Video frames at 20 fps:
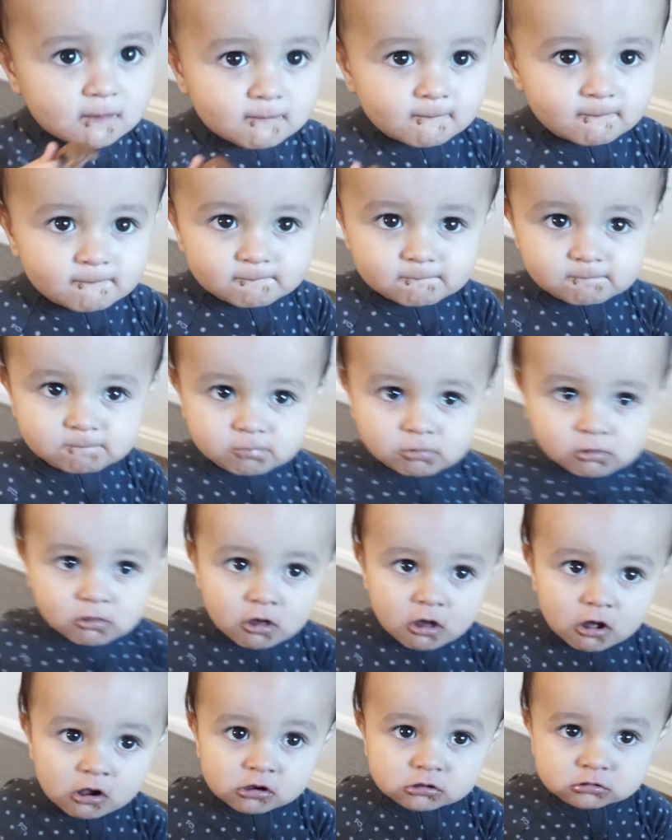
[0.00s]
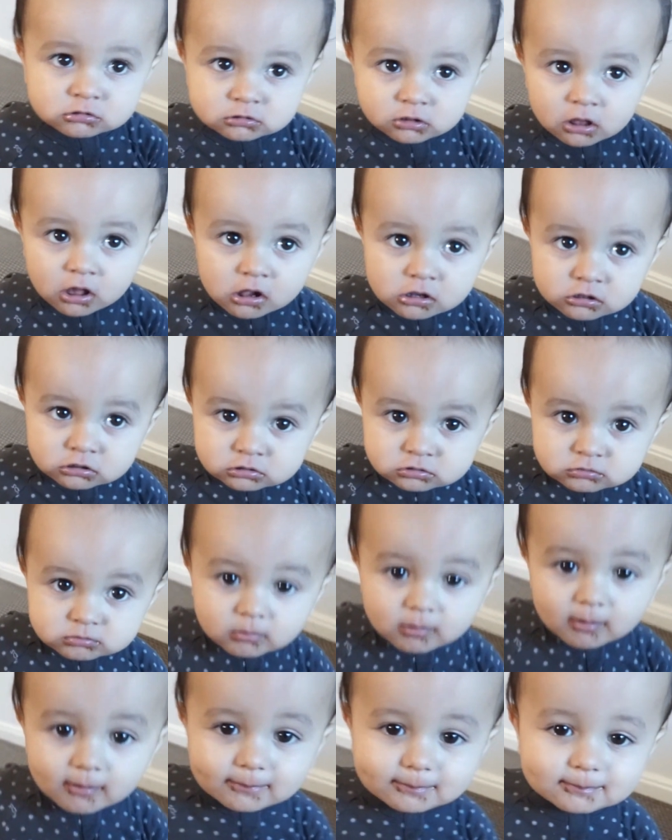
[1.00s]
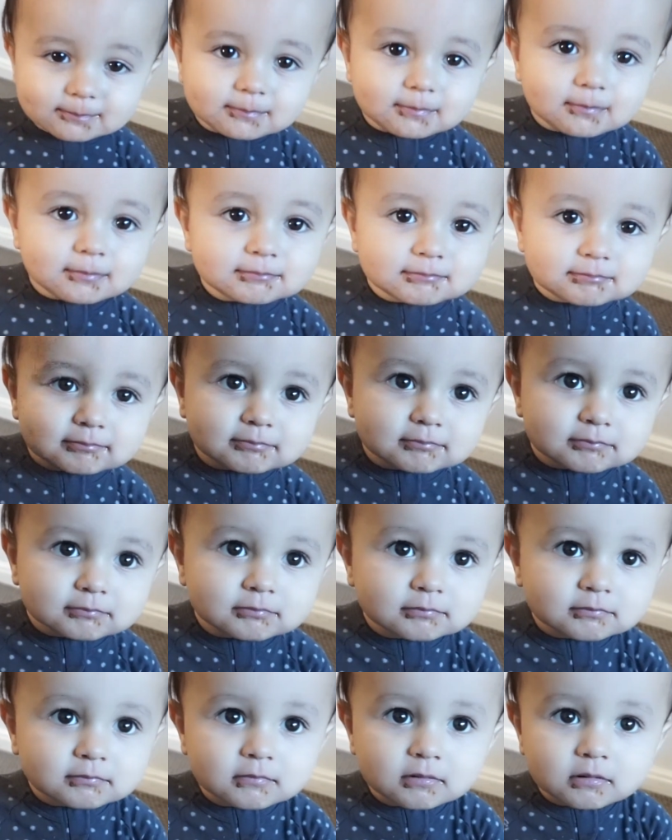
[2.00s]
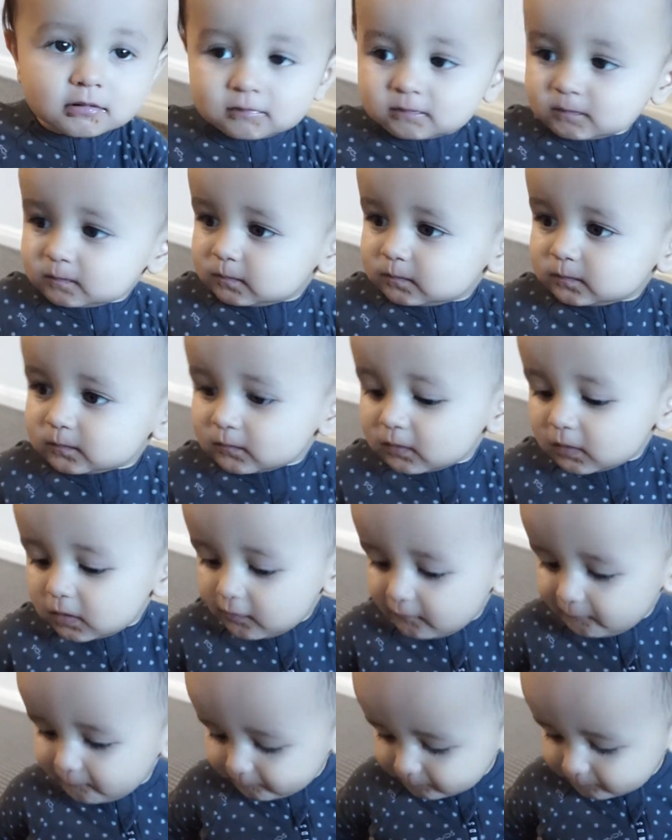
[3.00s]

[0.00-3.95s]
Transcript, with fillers: Take the bunny away, babe. Yeah. I'm going to